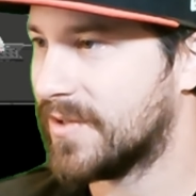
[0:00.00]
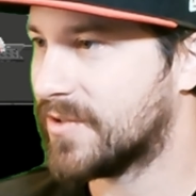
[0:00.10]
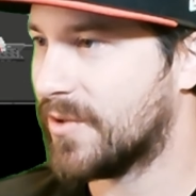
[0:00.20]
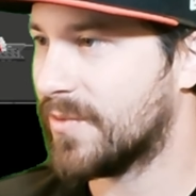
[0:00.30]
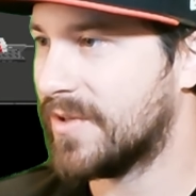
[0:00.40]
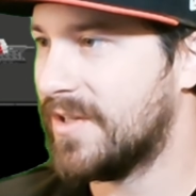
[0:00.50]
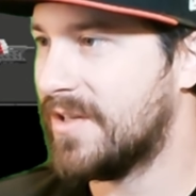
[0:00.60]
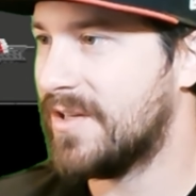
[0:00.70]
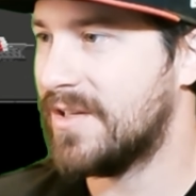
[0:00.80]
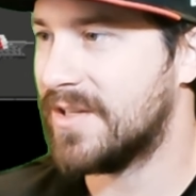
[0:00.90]
So
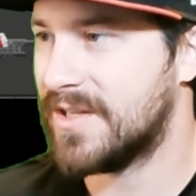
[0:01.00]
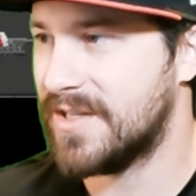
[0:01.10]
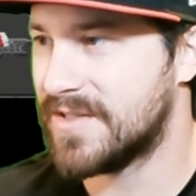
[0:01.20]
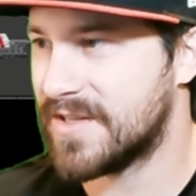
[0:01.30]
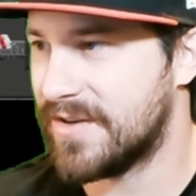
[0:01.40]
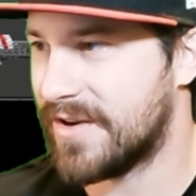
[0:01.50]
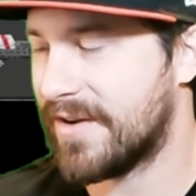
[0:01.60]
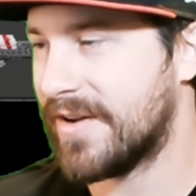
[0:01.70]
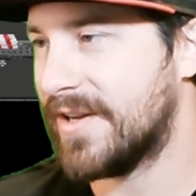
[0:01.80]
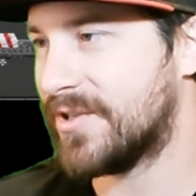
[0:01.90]
the
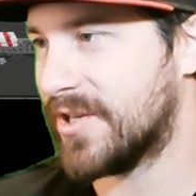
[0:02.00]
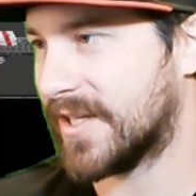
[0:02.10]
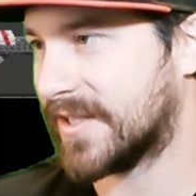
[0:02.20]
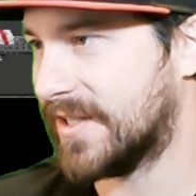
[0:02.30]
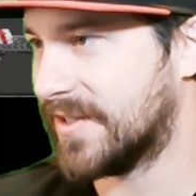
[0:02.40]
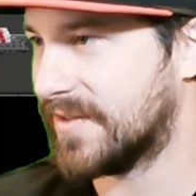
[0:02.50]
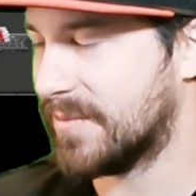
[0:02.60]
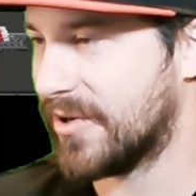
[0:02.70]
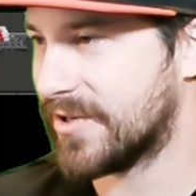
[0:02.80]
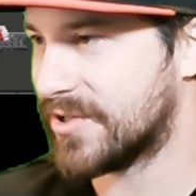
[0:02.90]
Incendiary shotgun, the
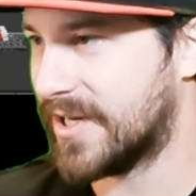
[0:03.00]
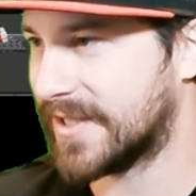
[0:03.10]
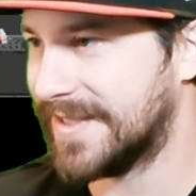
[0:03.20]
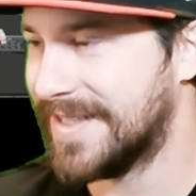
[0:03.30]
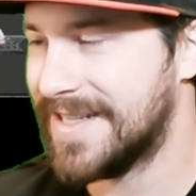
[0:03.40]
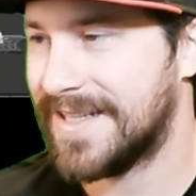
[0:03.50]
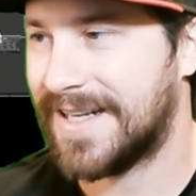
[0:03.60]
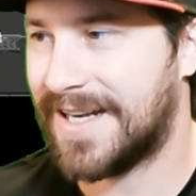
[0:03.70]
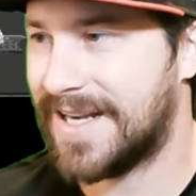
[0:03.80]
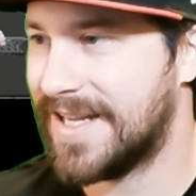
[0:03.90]
Breaker shotgun.
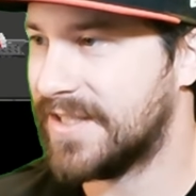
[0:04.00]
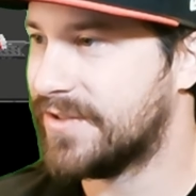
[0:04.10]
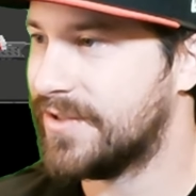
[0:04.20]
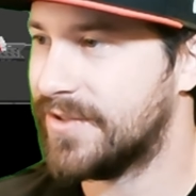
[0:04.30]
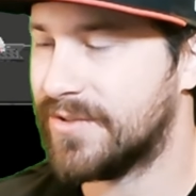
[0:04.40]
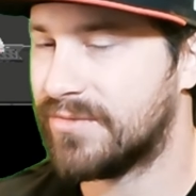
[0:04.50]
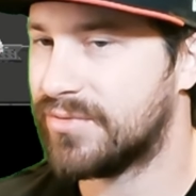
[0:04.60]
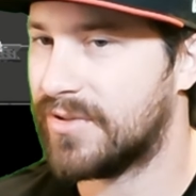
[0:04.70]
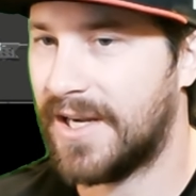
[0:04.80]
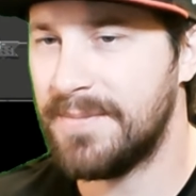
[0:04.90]

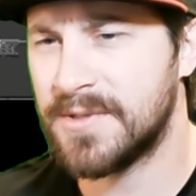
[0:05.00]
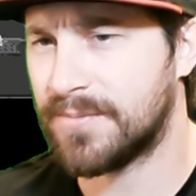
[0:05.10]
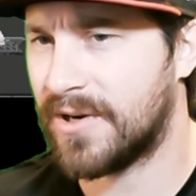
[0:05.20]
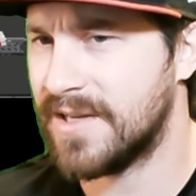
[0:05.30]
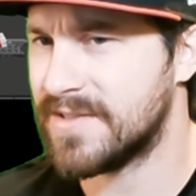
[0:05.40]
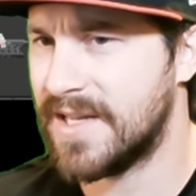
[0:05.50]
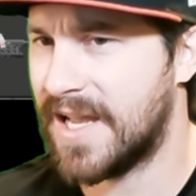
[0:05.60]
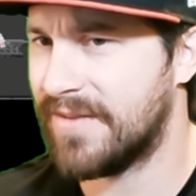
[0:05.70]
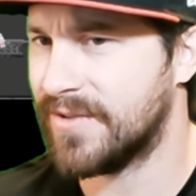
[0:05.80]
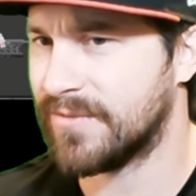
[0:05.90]
I'm surprised they
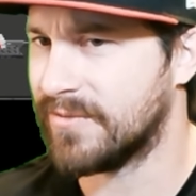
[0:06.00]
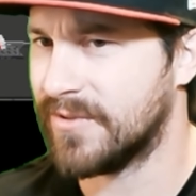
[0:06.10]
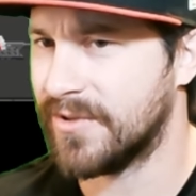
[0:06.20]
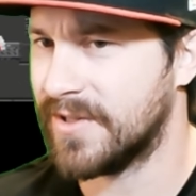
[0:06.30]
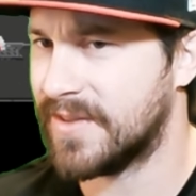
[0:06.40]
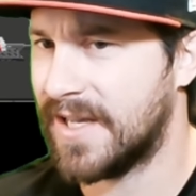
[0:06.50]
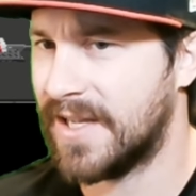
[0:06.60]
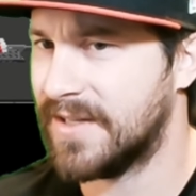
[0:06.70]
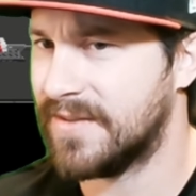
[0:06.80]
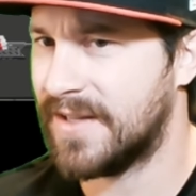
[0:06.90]
haven't reverted
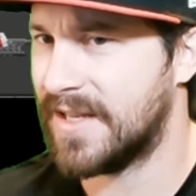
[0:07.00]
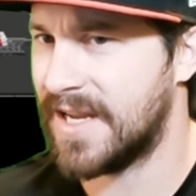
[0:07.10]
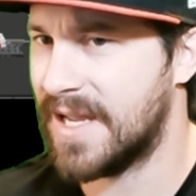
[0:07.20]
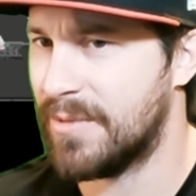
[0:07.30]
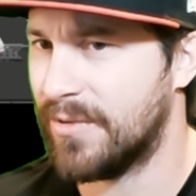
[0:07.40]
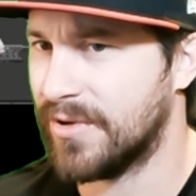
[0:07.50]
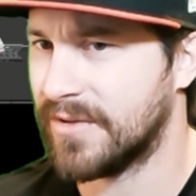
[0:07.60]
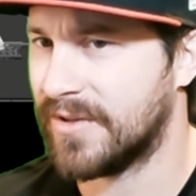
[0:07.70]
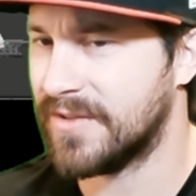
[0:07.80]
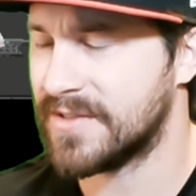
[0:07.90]
that ammo
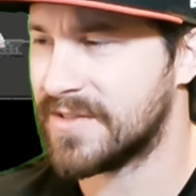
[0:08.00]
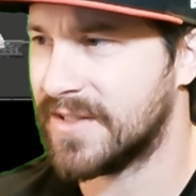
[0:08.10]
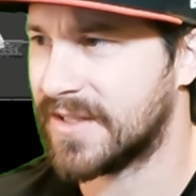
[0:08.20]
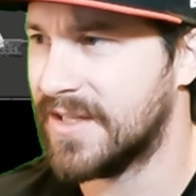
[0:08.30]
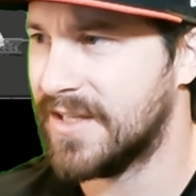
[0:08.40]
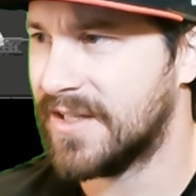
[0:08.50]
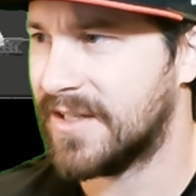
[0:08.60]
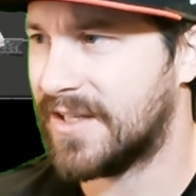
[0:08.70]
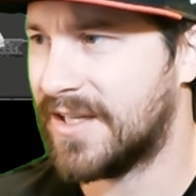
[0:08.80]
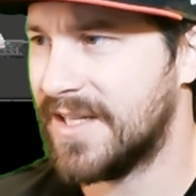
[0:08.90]
nerf on this thing.
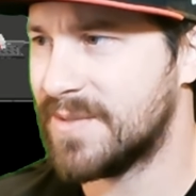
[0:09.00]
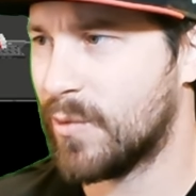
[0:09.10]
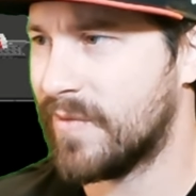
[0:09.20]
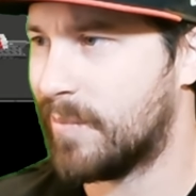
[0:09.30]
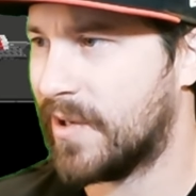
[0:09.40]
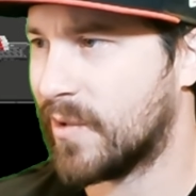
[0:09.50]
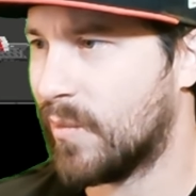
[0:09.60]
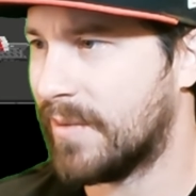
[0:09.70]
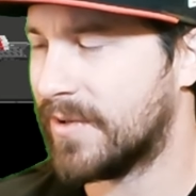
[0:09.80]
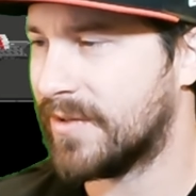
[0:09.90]
It's more of a bug
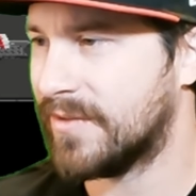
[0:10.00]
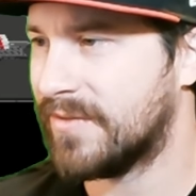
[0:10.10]
weapon.